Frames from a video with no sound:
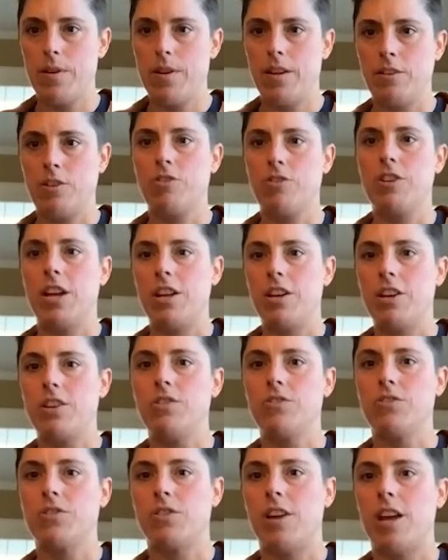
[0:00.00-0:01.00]
and created a
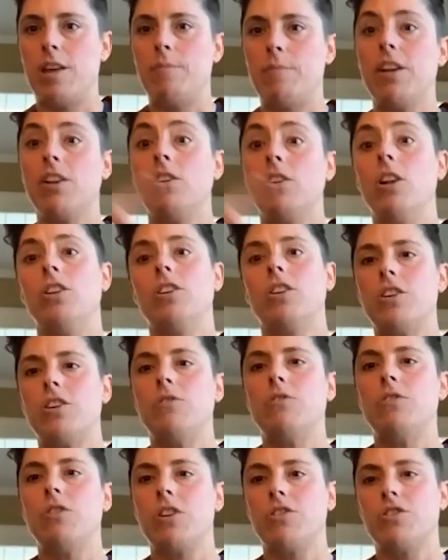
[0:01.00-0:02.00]
username, it'll alert
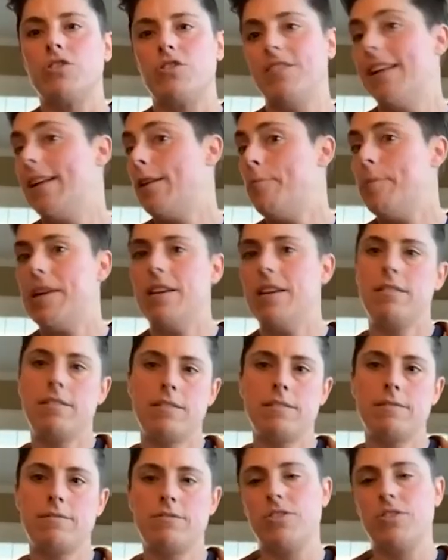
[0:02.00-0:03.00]
you and you can just let them
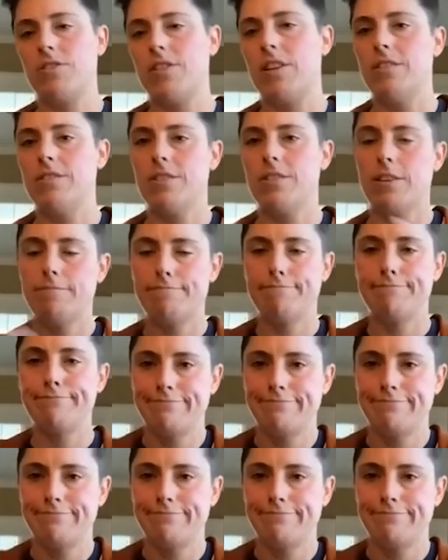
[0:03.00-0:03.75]
in. Just a heads up.